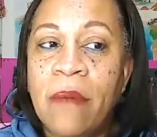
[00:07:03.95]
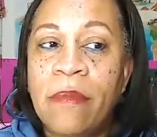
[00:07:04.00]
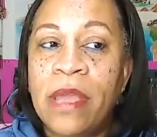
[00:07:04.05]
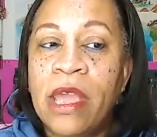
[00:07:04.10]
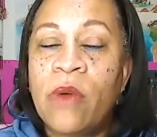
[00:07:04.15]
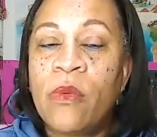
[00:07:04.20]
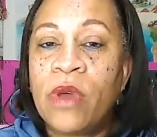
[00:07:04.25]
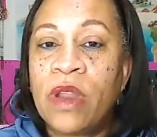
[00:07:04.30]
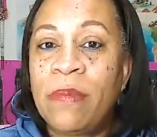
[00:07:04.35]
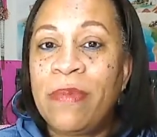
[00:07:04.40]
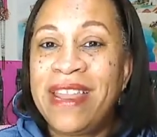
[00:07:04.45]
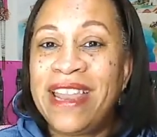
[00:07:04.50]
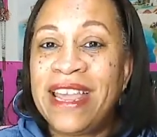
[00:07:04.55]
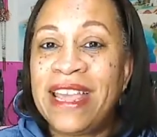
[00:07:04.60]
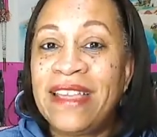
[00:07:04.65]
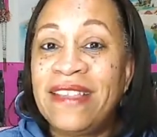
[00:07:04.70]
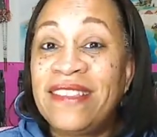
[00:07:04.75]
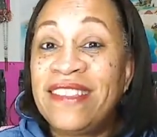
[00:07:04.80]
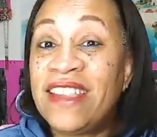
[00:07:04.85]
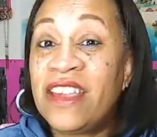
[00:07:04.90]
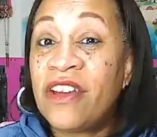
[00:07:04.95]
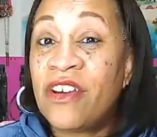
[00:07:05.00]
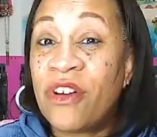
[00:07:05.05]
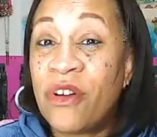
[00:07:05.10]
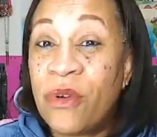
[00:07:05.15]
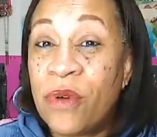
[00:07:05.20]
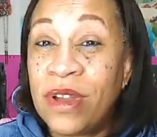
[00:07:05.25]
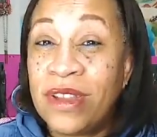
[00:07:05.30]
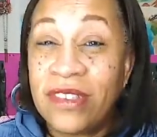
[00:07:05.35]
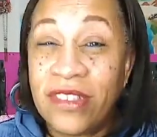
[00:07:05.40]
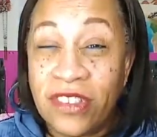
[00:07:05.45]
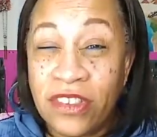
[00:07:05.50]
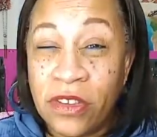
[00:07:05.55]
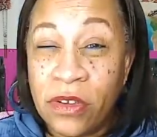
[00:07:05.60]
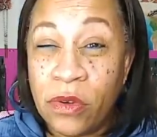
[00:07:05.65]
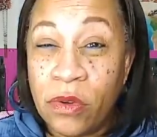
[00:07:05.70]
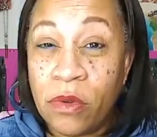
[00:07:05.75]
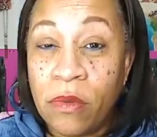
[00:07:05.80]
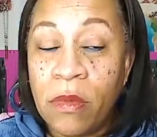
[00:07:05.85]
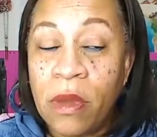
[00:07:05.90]
It would have been easier on
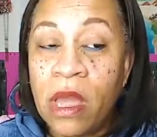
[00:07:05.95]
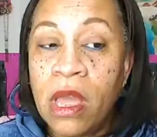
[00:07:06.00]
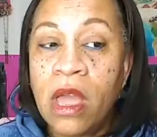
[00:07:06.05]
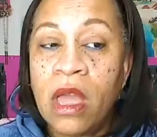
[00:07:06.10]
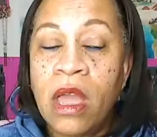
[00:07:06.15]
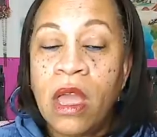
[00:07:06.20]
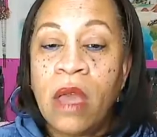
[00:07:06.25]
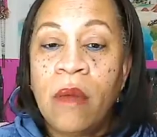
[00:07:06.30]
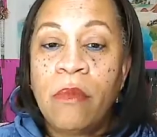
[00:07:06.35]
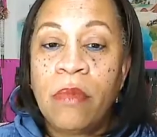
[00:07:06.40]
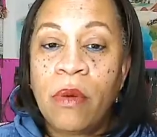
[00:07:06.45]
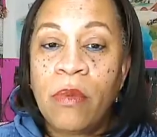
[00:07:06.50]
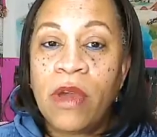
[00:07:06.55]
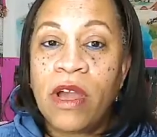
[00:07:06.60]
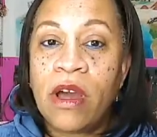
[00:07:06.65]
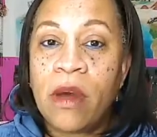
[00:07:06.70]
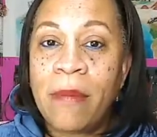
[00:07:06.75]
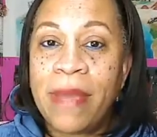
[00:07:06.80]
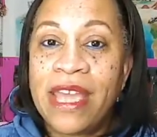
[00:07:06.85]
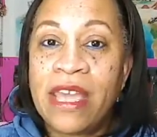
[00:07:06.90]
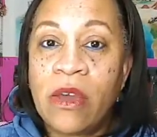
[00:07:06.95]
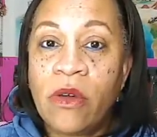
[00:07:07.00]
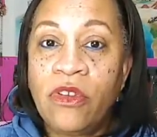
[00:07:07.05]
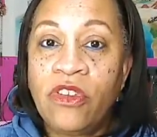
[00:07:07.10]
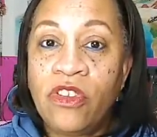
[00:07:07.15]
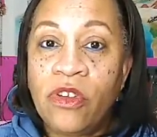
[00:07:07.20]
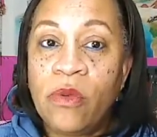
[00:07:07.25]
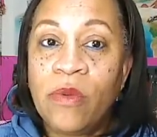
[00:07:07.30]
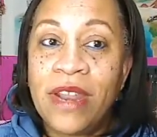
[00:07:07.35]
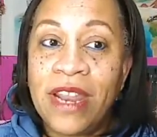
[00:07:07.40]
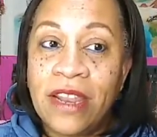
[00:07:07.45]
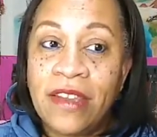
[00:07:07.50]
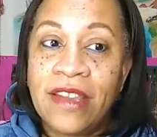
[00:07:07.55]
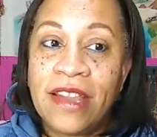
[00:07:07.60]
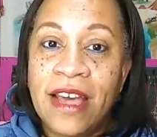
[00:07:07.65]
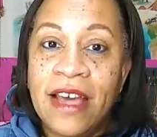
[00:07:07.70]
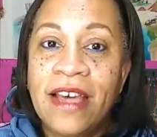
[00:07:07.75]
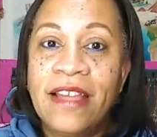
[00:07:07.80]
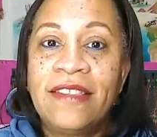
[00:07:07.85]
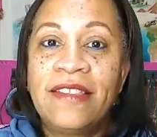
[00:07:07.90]
Zoom, but we're going to make it do what it
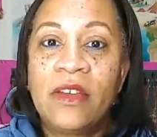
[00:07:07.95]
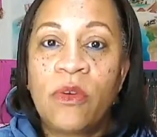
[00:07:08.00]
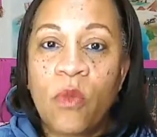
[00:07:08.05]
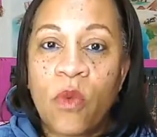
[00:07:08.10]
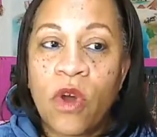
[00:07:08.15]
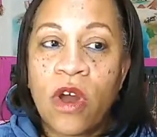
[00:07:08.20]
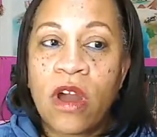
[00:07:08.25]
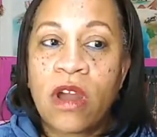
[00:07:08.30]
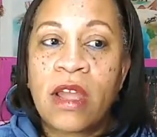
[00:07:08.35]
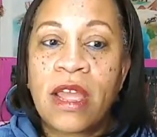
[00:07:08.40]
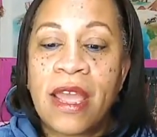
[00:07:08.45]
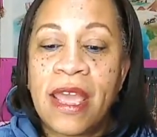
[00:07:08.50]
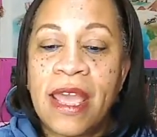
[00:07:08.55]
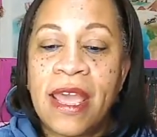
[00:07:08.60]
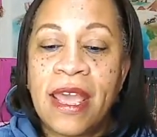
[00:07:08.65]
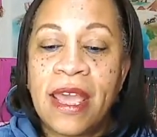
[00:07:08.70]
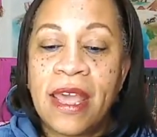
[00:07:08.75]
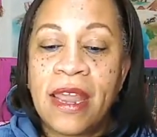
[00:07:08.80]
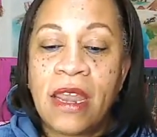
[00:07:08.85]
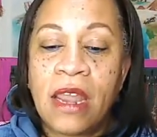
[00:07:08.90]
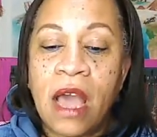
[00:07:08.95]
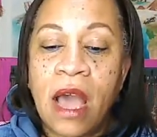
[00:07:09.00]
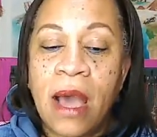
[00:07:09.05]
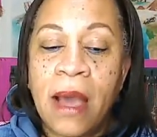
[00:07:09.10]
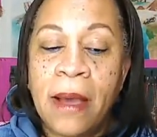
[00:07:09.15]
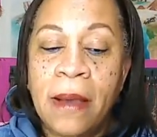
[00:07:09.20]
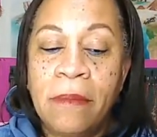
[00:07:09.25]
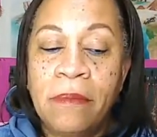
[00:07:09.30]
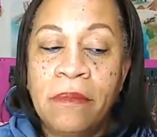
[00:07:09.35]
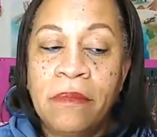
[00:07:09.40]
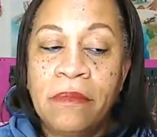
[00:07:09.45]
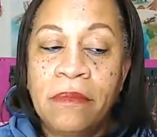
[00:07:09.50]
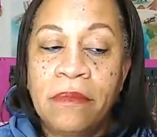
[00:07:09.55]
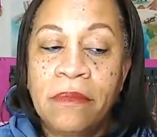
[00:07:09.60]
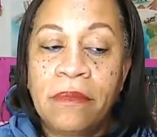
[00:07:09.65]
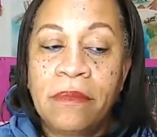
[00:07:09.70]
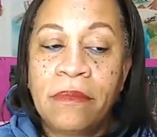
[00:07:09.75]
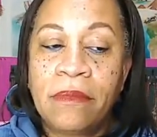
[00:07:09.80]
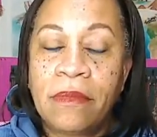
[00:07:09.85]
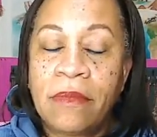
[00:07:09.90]
does and work, and
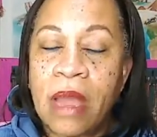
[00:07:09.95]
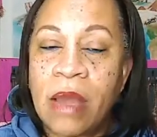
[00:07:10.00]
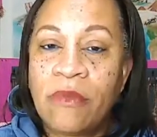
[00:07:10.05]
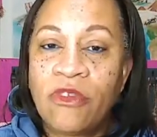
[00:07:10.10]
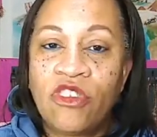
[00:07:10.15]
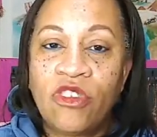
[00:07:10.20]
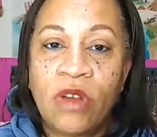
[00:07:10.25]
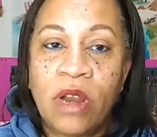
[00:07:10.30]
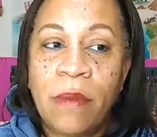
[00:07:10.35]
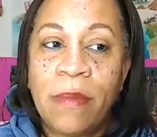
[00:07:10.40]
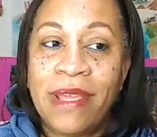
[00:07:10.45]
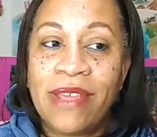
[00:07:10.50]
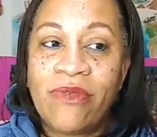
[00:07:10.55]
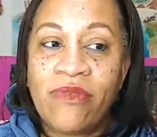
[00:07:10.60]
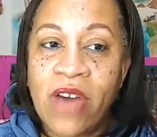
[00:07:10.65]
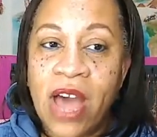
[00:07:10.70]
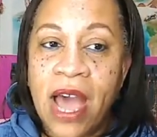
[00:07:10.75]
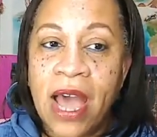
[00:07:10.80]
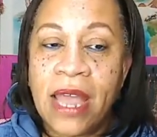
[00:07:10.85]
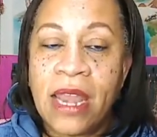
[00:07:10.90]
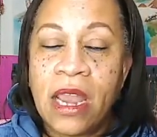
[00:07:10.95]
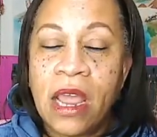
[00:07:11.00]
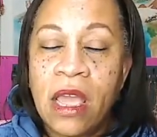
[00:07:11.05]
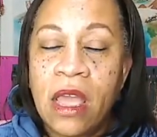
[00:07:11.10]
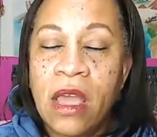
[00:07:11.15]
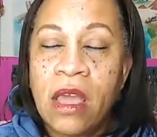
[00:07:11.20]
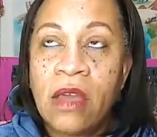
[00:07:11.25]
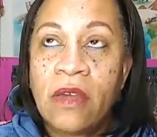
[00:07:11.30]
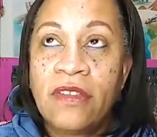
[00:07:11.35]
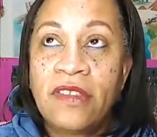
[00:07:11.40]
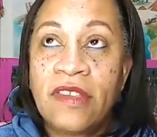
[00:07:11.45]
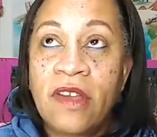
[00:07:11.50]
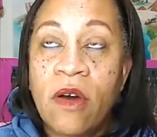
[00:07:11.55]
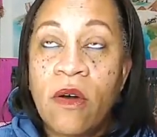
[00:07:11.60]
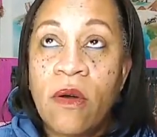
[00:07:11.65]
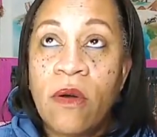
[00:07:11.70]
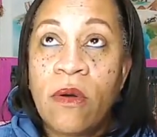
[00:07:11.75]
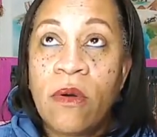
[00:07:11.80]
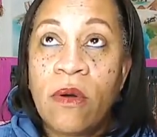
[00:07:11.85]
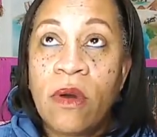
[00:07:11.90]
I'm sure it'll be fine.
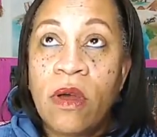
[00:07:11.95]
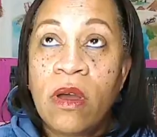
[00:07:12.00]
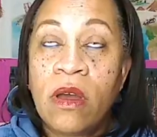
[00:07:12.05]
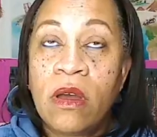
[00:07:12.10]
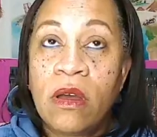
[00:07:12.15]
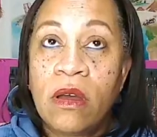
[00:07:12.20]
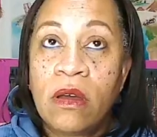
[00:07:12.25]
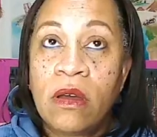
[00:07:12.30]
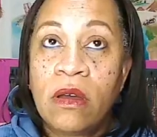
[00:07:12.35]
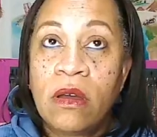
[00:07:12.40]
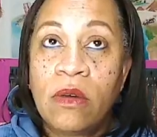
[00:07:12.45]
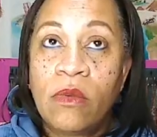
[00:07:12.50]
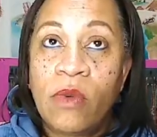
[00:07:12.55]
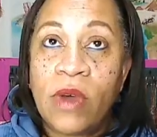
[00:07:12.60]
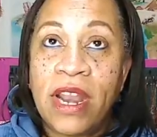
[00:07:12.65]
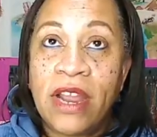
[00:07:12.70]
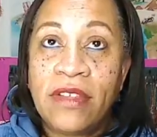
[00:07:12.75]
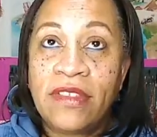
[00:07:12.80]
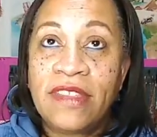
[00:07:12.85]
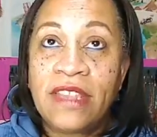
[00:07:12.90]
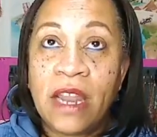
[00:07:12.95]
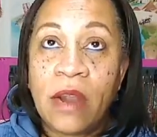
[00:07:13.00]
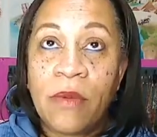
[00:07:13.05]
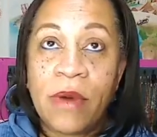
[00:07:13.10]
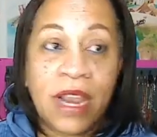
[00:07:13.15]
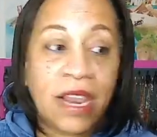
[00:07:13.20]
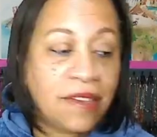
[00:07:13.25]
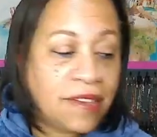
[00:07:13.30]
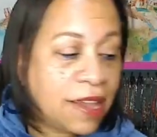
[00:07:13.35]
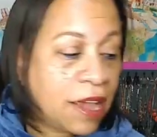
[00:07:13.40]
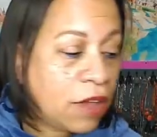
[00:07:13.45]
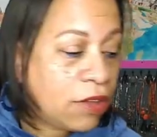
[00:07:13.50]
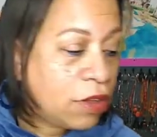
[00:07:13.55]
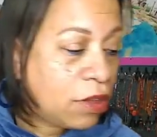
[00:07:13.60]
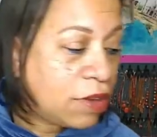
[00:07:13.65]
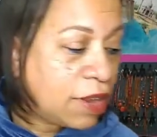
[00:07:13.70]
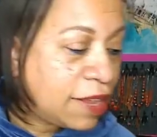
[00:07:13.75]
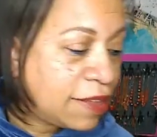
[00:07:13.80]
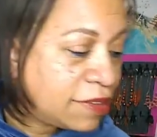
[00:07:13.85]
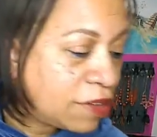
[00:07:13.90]
So what else did I want to tell you?
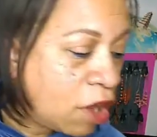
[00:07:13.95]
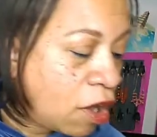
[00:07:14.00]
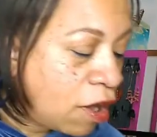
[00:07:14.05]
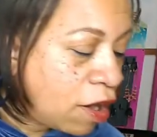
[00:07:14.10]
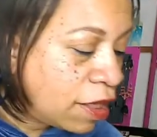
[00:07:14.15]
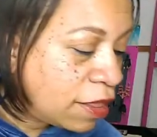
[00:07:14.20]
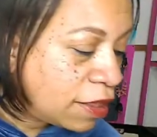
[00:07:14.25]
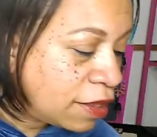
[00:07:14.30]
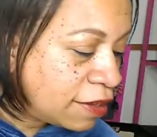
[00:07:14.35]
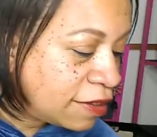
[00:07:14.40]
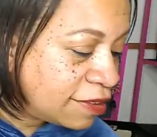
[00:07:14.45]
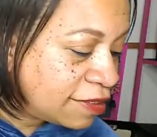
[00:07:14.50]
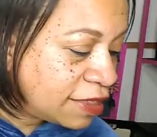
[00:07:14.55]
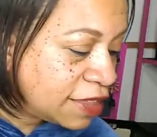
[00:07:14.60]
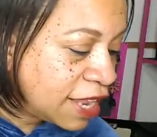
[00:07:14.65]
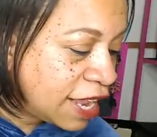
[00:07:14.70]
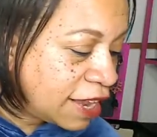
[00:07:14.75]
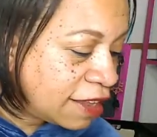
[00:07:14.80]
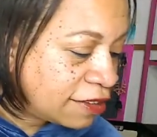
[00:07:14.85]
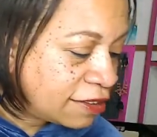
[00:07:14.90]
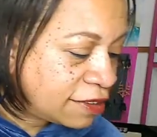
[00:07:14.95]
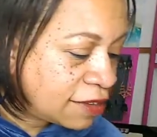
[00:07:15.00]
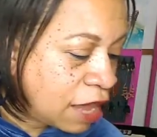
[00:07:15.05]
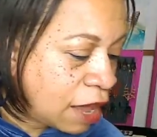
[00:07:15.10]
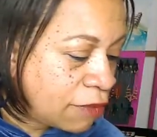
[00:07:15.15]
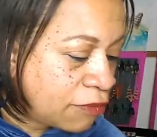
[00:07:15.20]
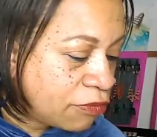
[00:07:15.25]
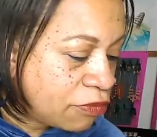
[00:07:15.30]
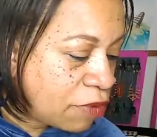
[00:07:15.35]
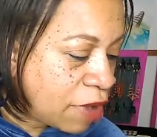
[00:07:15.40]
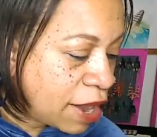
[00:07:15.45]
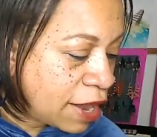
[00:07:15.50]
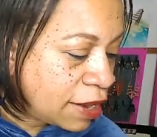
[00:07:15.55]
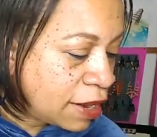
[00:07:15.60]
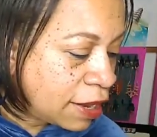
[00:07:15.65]
These are all those things up front.